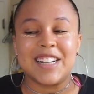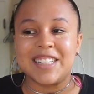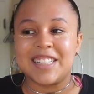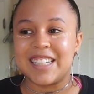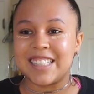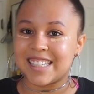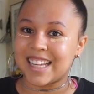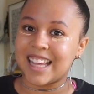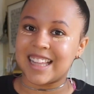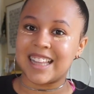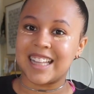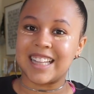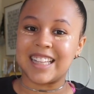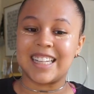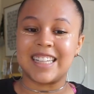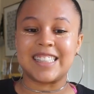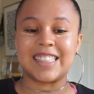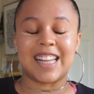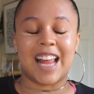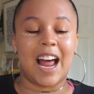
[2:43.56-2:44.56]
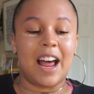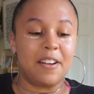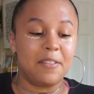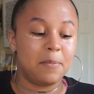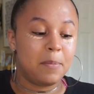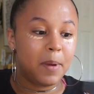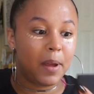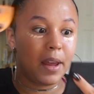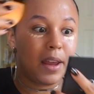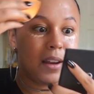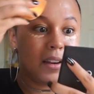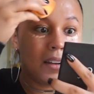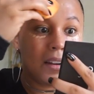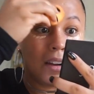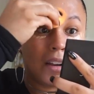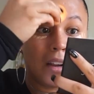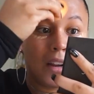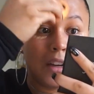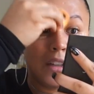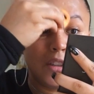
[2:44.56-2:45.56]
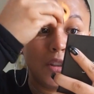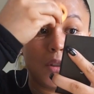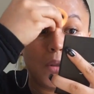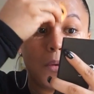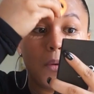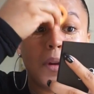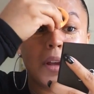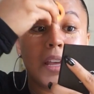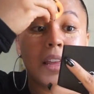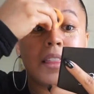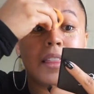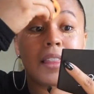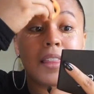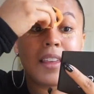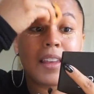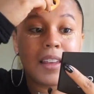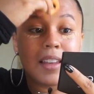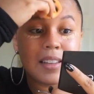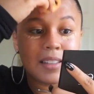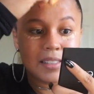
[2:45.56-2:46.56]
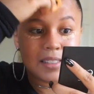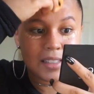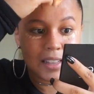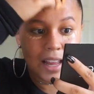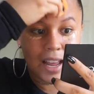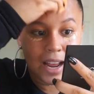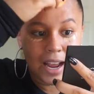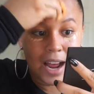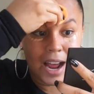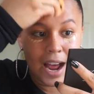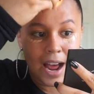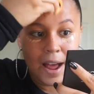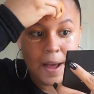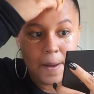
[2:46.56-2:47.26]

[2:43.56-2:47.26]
to say the least. I've been doing things that